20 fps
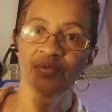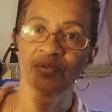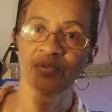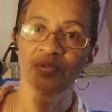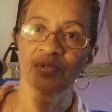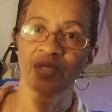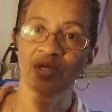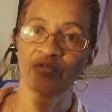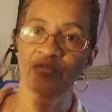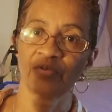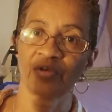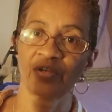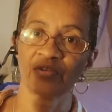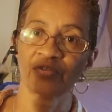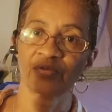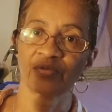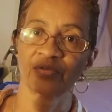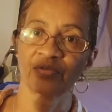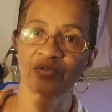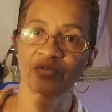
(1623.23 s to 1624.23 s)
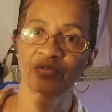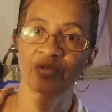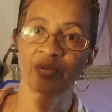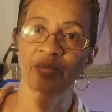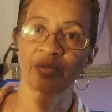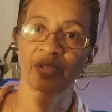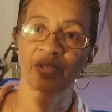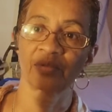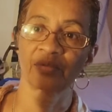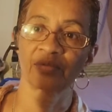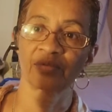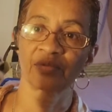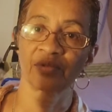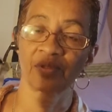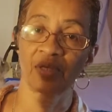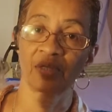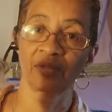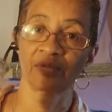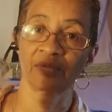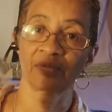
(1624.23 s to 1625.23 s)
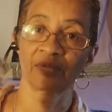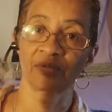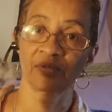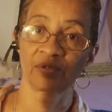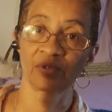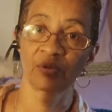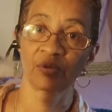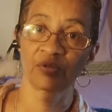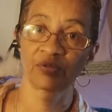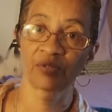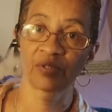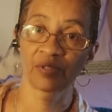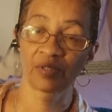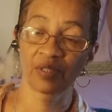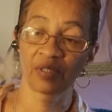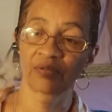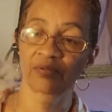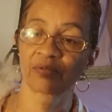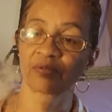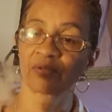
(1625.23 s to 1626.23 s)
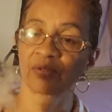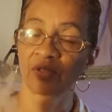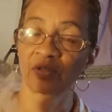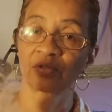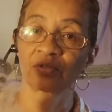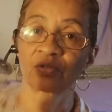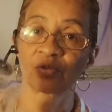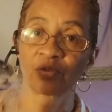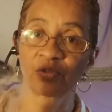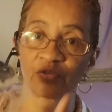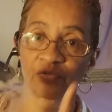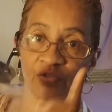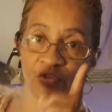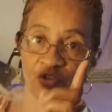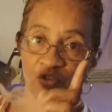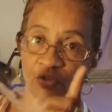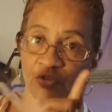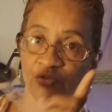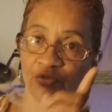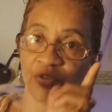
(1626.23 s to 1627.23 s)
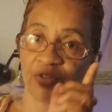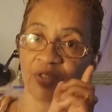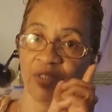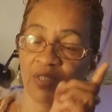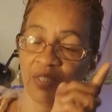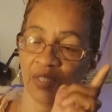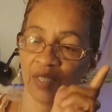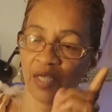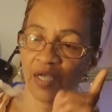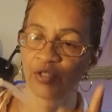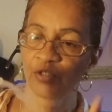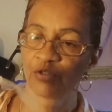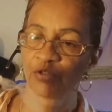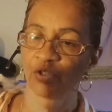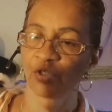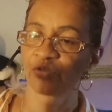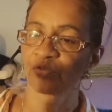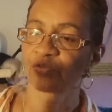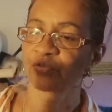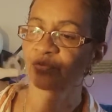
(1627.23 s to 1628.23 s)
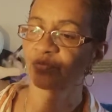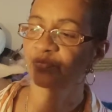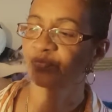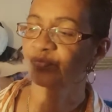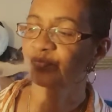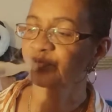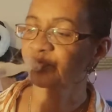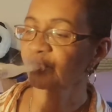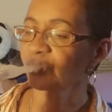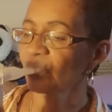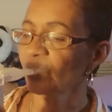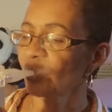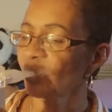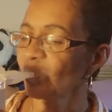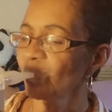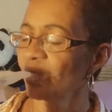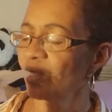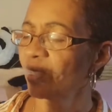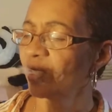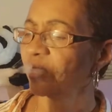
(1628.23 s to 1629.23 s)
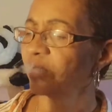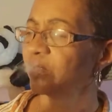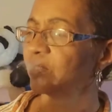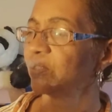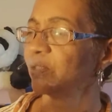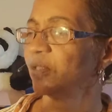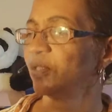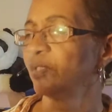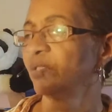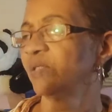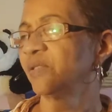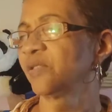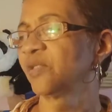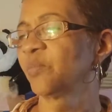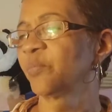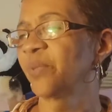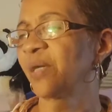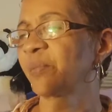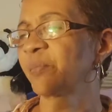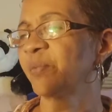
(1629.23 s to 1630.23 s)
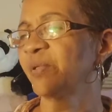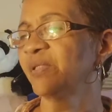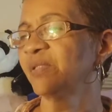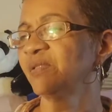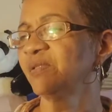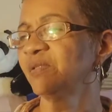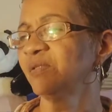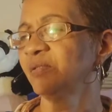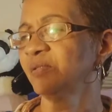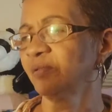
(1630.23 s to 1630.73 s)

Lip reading: look how fast this is coming out. See that? Notice that, guys. Okay? So it's for children and adults. And the back button.